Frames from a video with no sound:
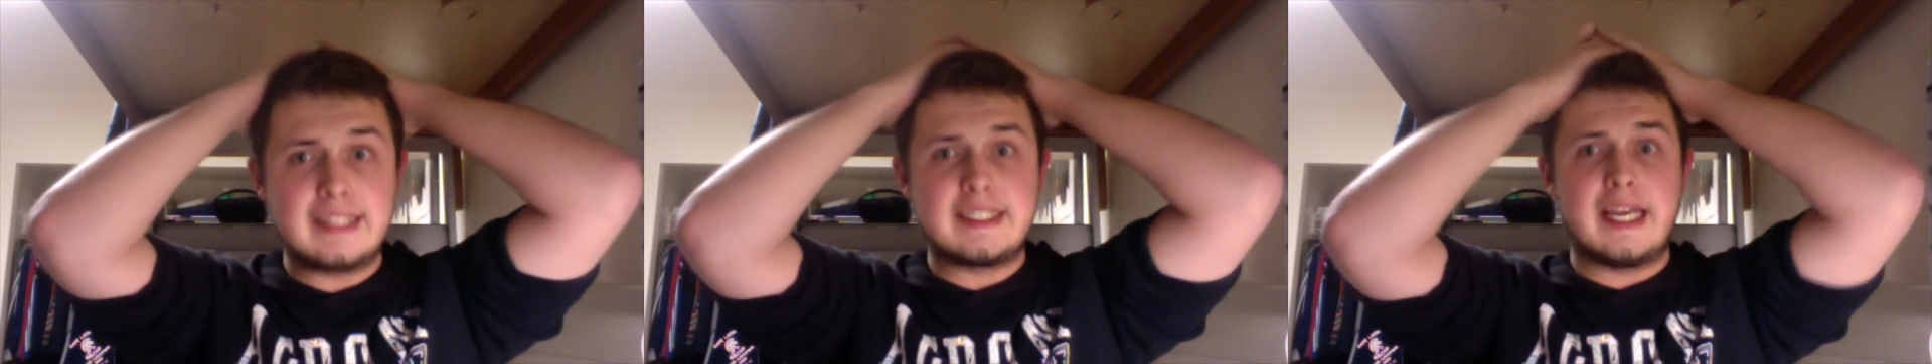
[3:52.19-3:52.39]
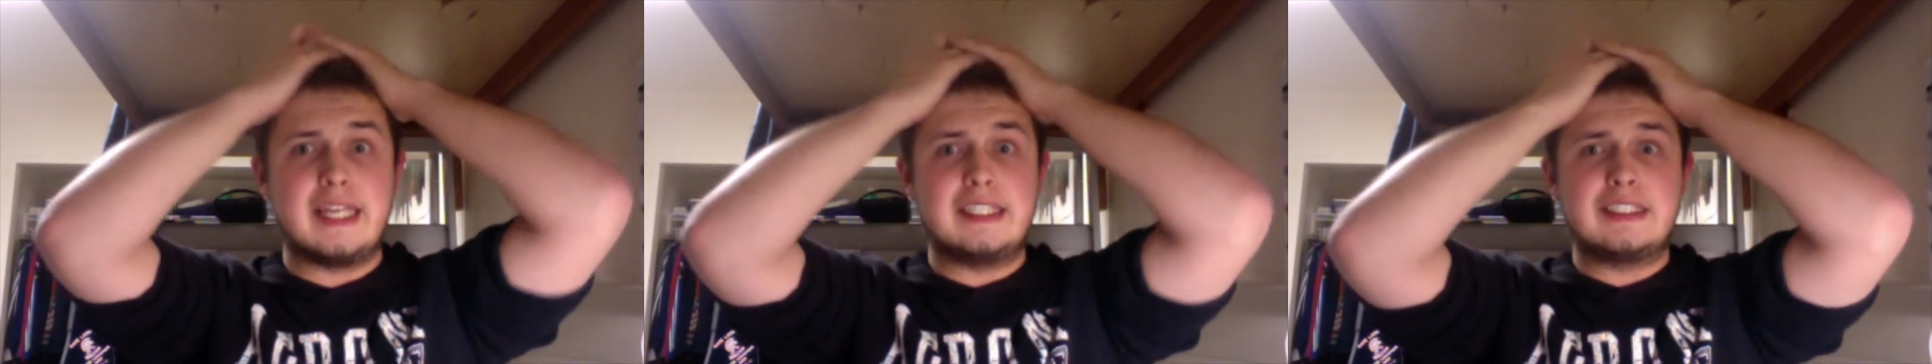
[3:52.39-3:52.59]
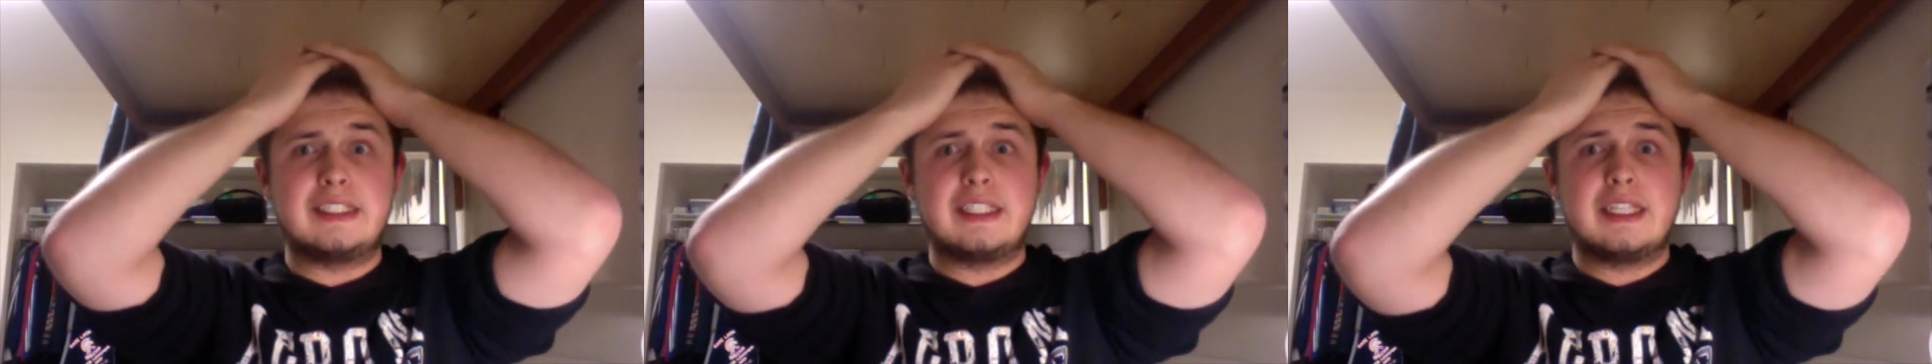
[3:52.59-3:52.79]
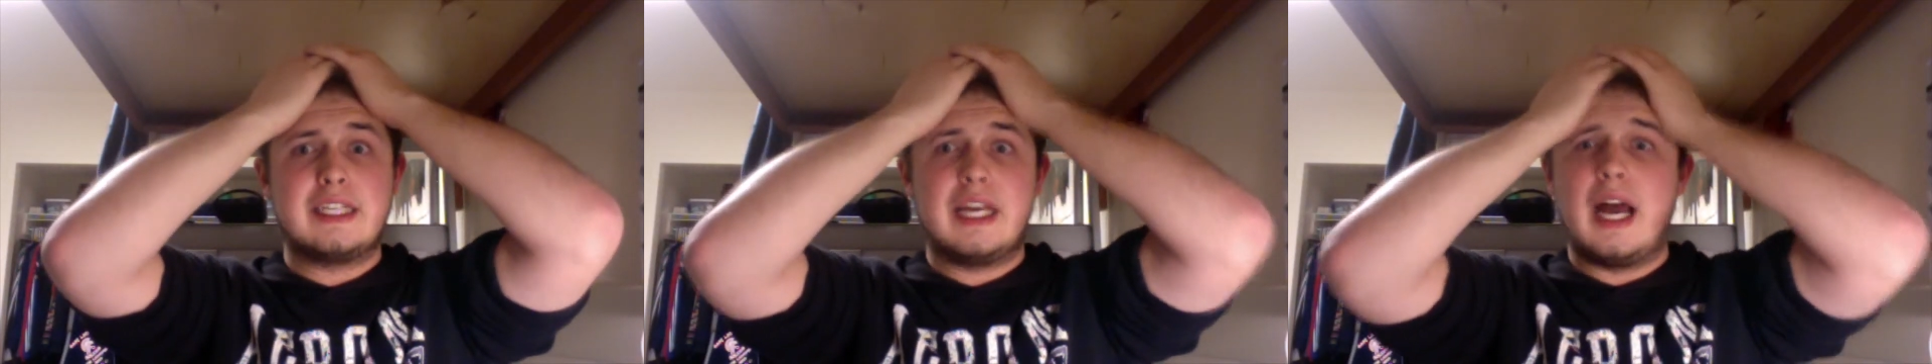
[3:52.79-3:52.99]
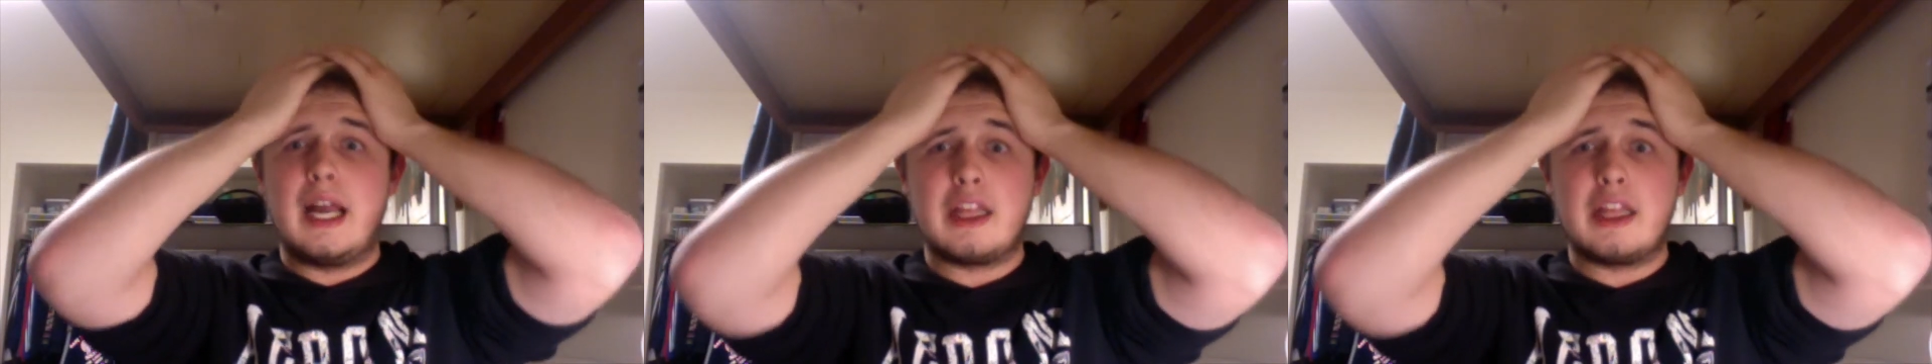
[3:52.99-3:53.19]

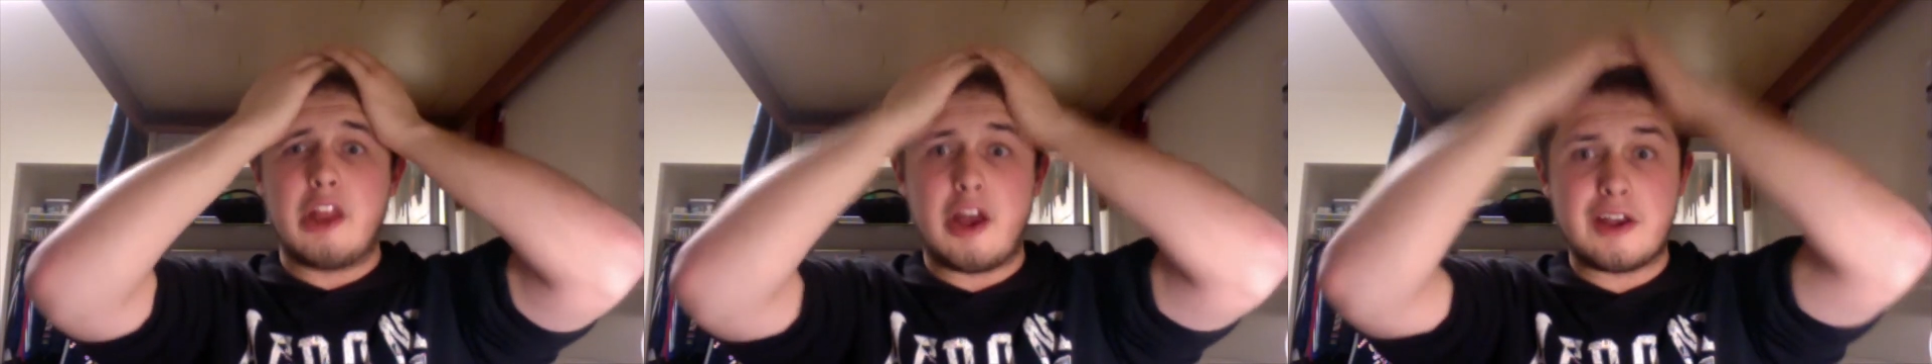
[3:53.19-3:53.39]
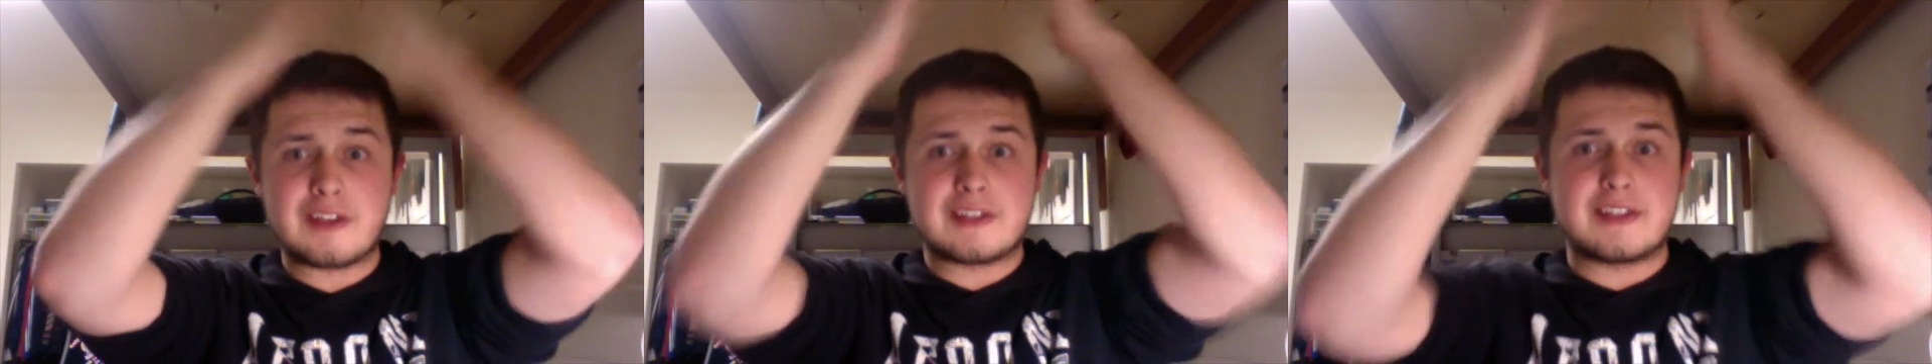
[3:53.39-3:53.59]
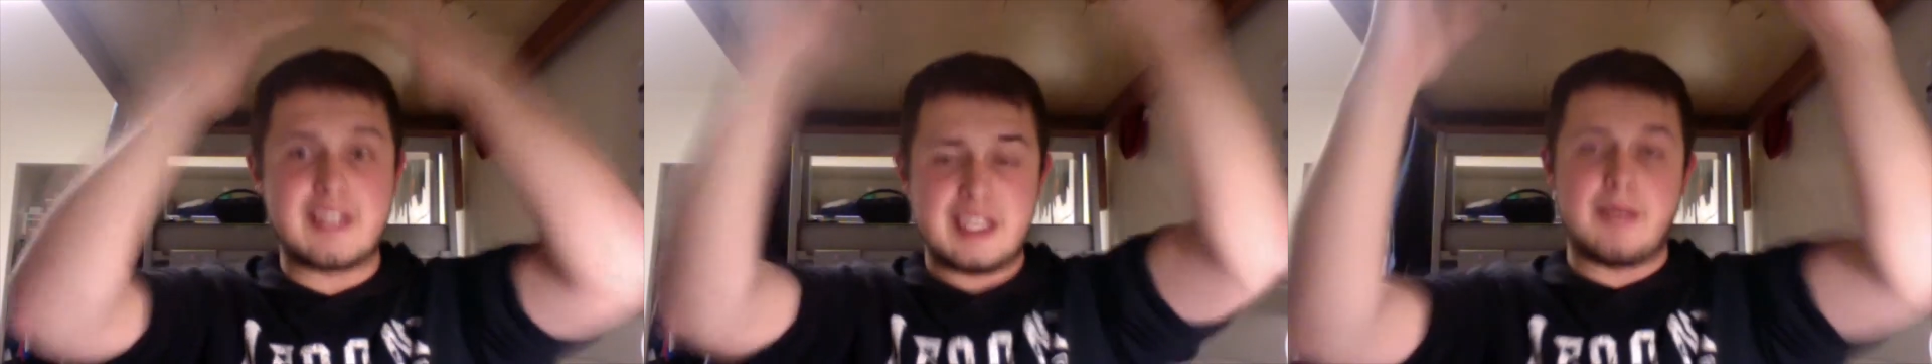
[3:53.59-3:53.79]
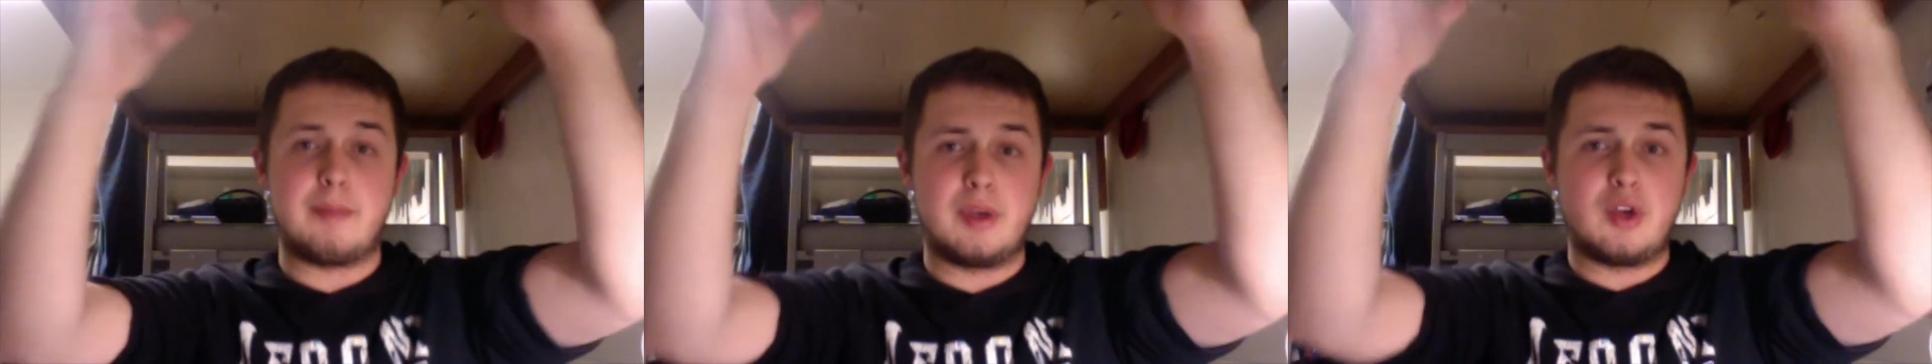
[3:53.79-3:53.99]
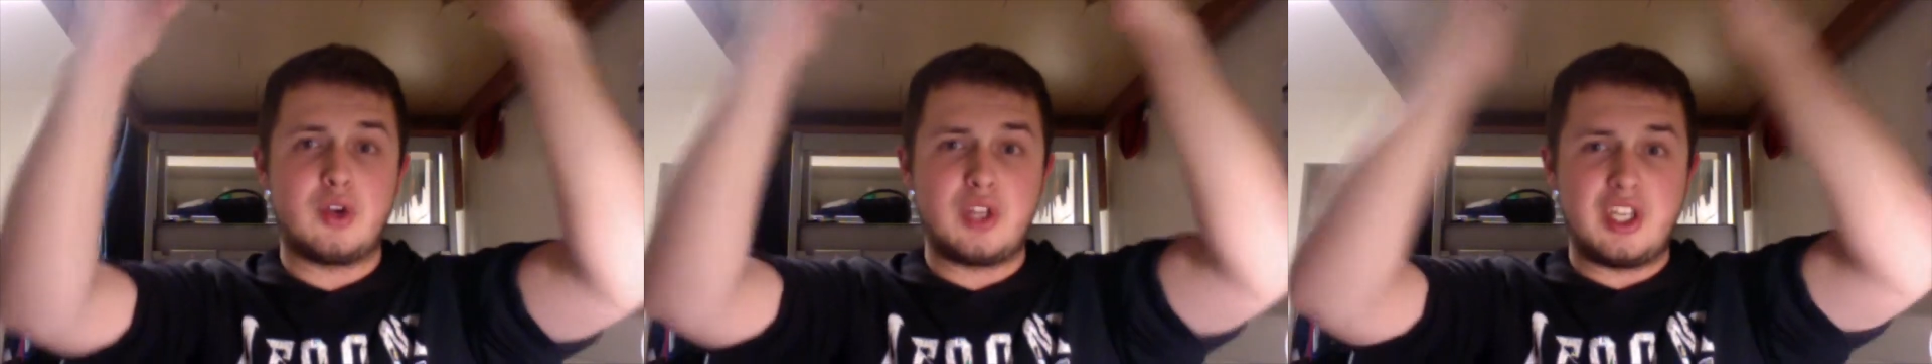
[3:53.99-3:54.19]
I lost the
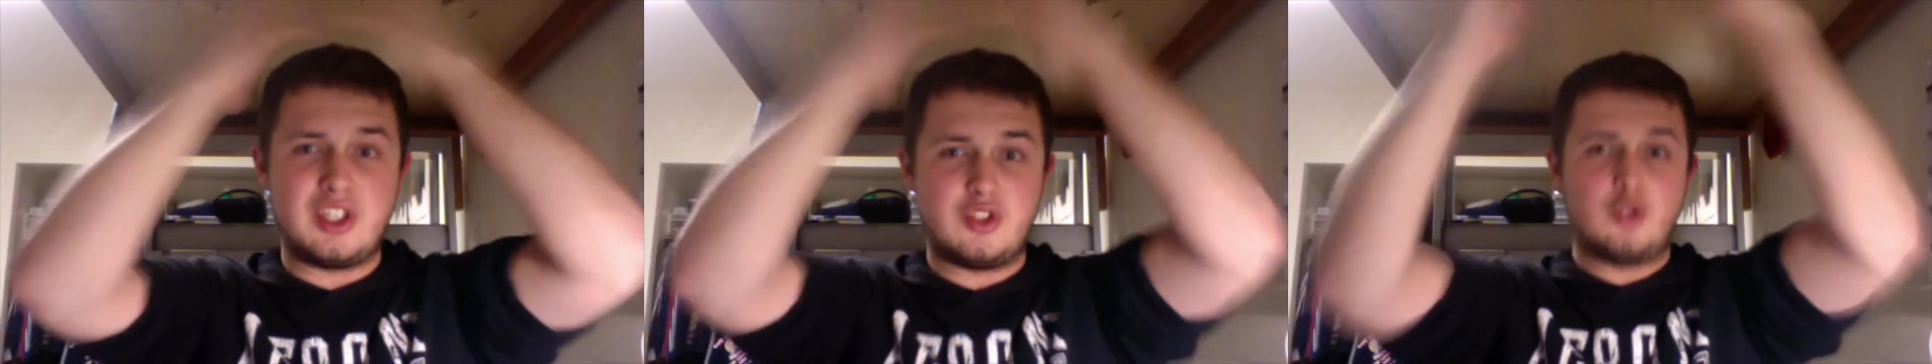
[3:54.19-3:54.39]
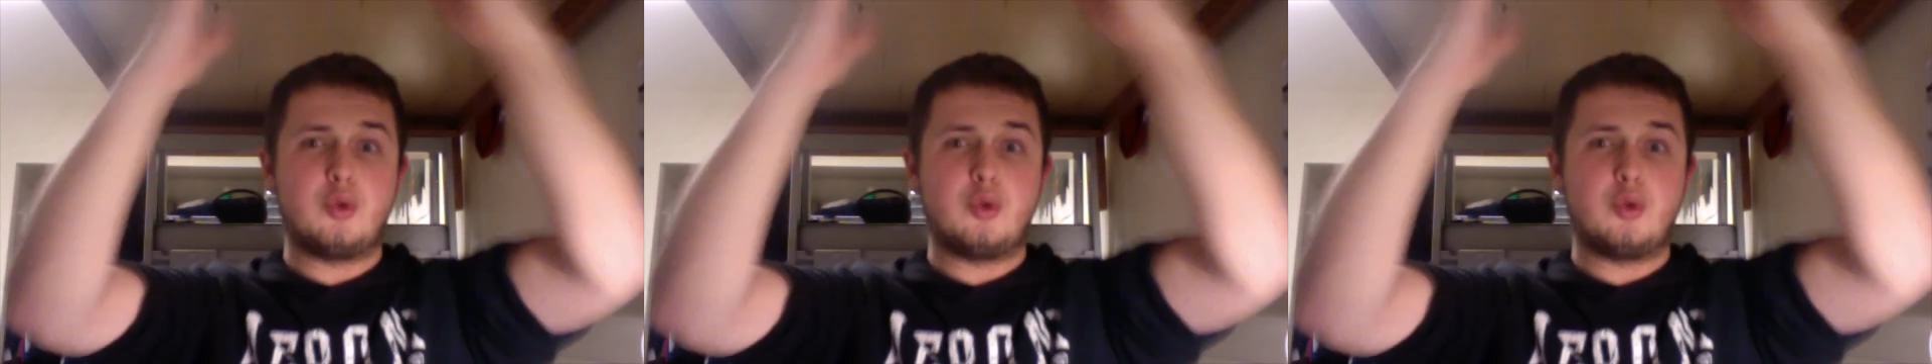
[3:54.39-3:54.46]
ability to